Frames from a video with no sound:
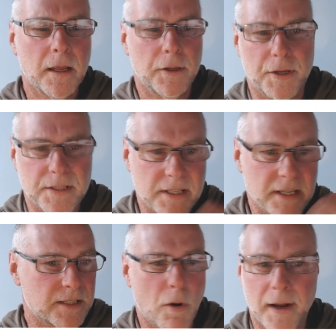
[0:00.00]
You can see
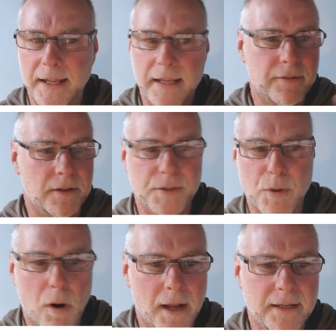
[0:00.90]
it's quite even, it's
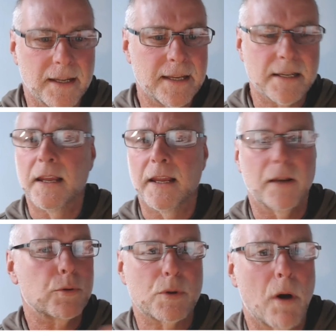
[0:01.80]
quite neat, it
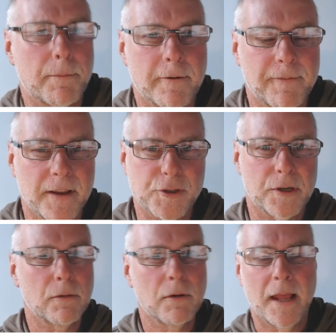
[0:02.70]
looks quite
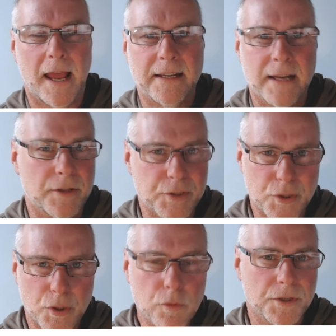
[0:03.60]
professional, and yet the
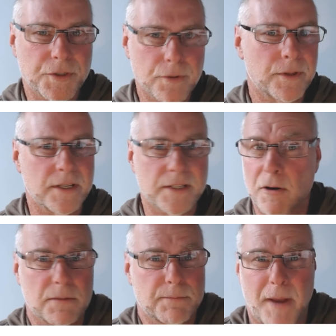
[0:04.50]
tool to do this
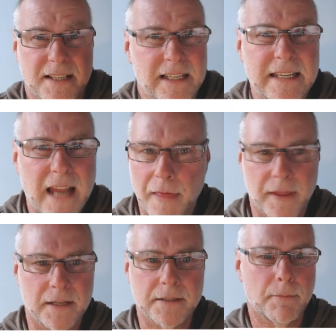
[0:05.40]
cost basically
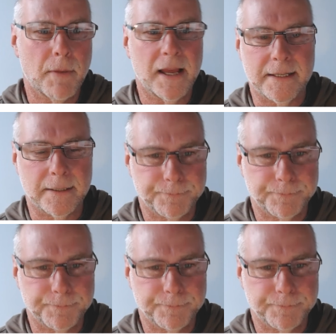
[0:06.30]
nothing to make.